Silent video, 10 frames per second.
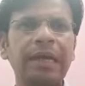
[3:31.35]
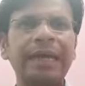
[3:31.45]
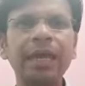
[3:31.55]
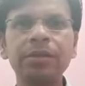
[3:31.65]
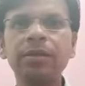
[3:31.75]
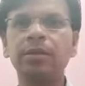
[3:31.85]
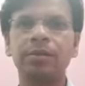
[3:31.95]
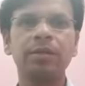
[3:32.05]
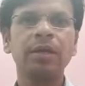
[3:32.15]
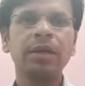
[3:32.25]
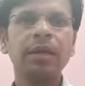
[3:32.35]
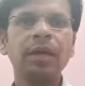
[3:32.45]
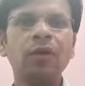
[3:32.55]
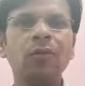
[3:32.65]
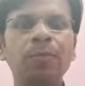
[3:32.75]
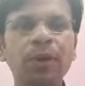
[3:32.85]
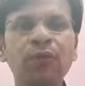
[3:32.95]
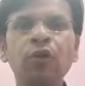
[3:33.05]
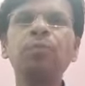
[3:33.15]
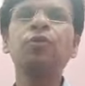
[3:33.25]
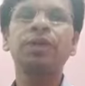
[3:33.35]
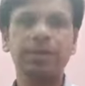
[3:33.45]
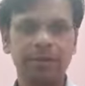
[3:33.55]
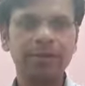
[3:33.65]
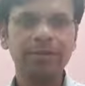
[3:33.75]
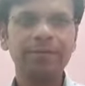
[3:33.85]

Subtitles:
Cassius, who provoked Brutus.